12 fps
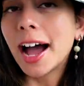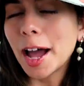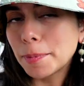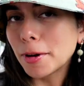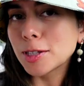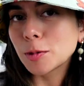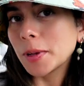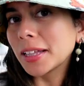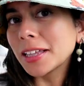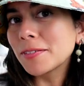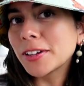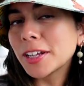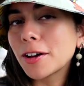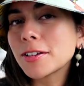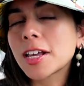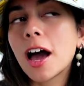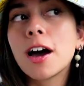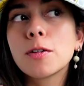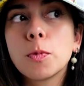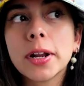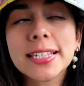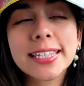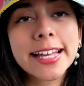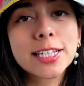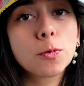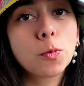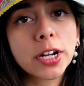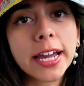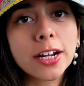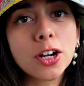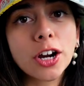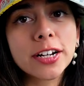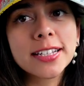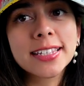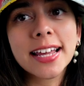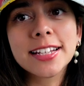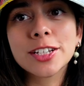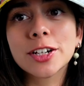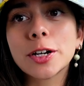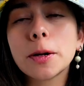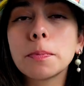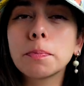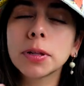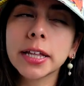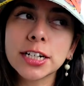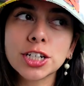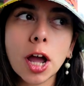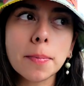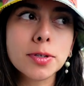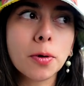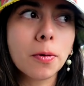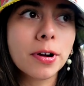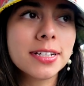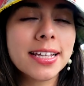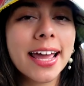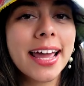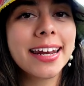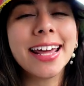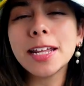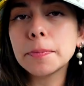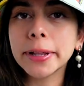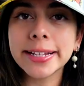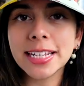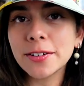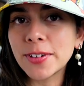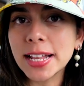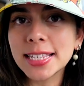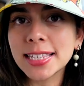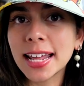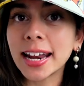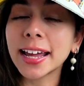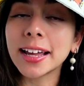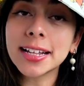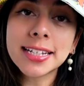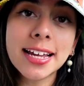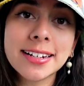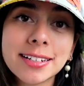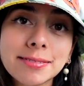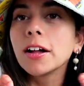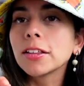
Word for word: I post weekly videos on what it's like to work at a garden center, plant shop tours, and any planty events that I attend.